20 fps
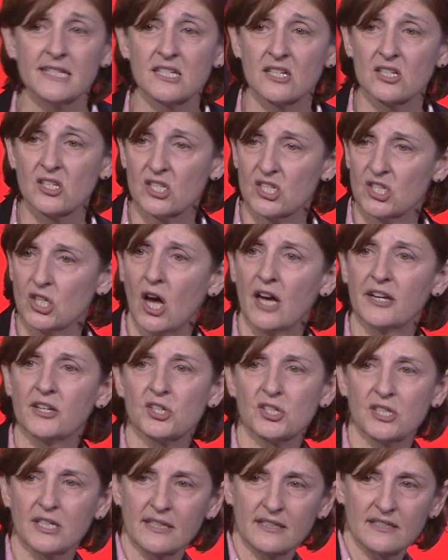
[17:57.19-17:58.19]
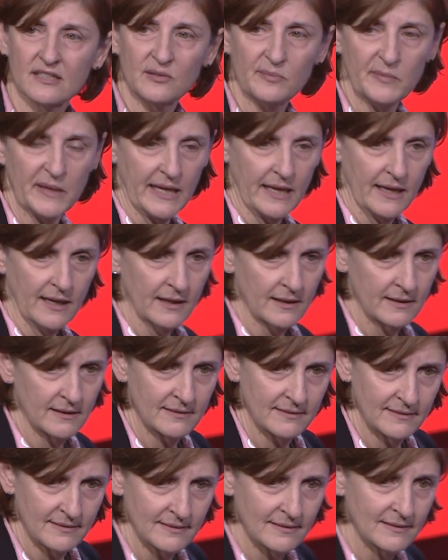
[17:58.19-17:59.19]
astonishing to me
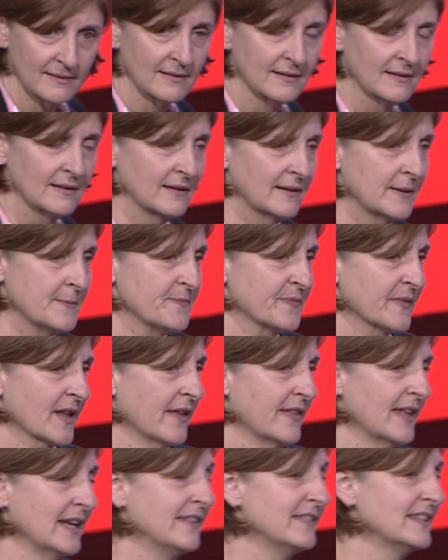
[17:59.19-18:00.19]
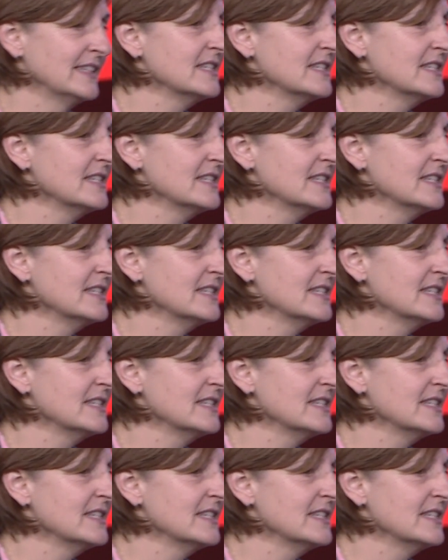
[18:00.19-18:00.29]
that in this